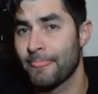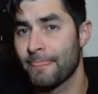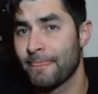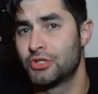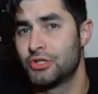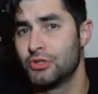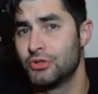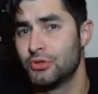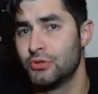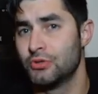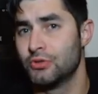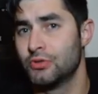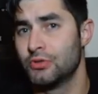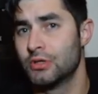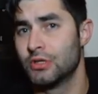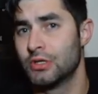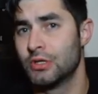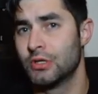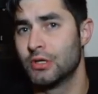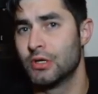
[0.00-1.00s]

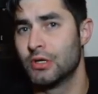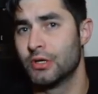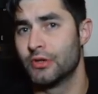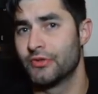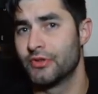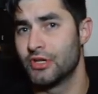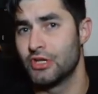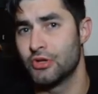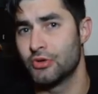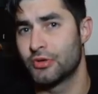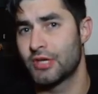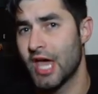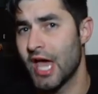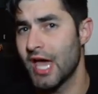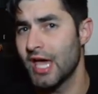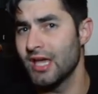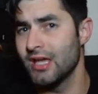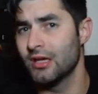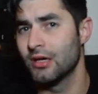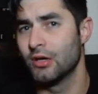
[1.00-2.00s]
to the
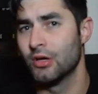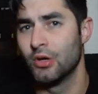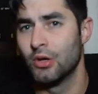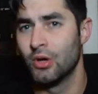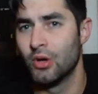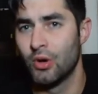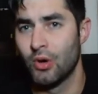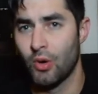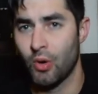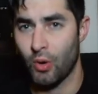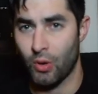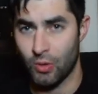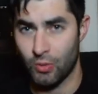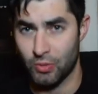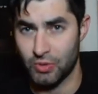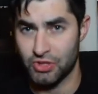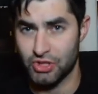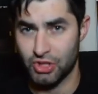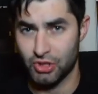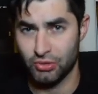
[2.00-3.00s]
UK? Or
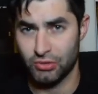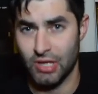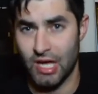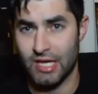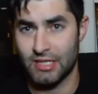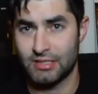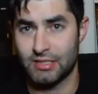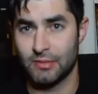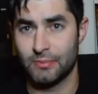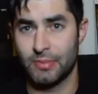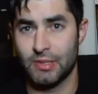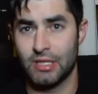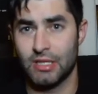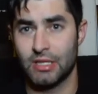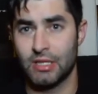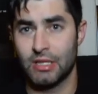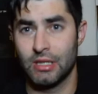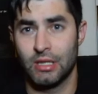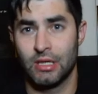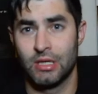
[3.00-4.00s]
would you like to
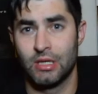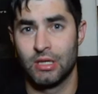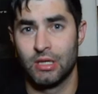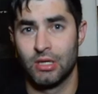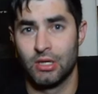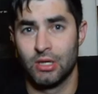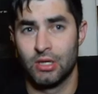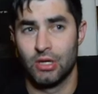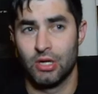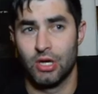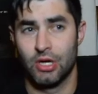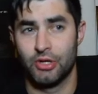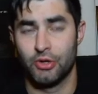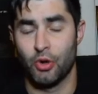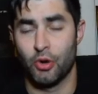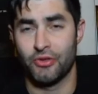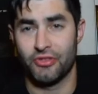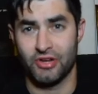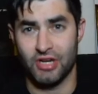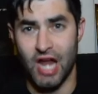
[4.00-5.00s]
be a
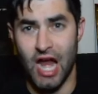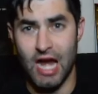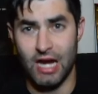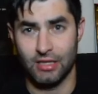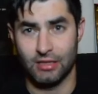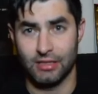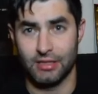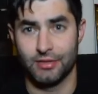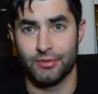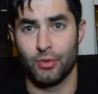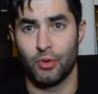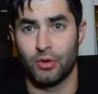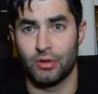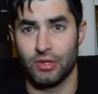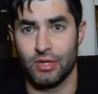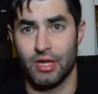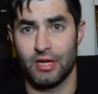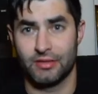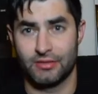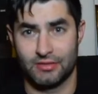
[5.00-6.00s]
Northern Ireland, or
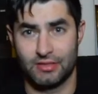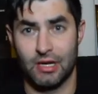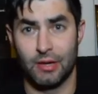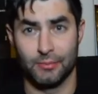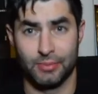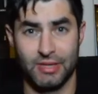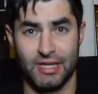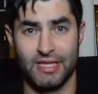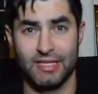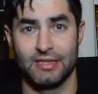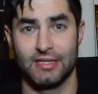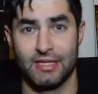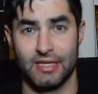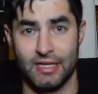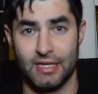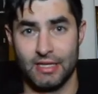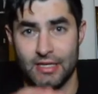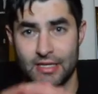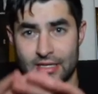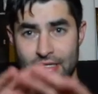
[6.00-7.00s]
like
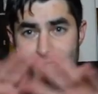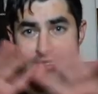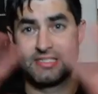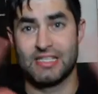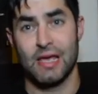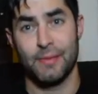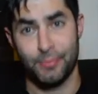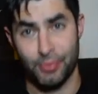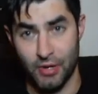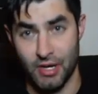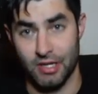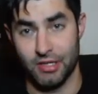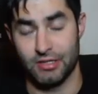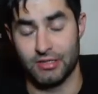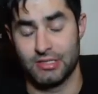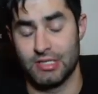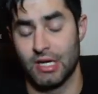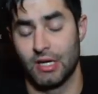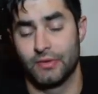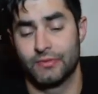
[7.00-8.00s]
completely separate
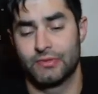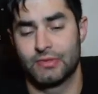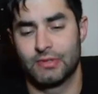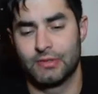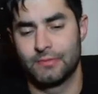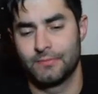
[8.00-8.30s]
yourselves?